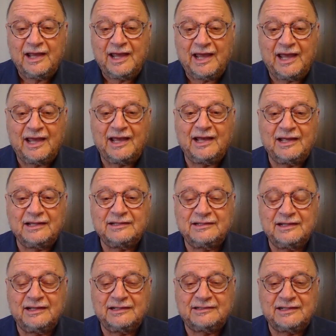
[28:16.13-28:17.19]
and
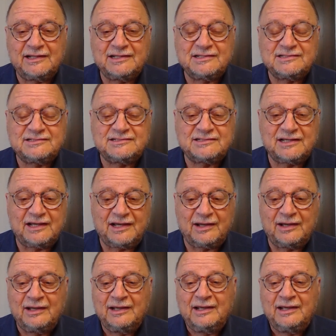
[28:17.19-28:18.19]
it is an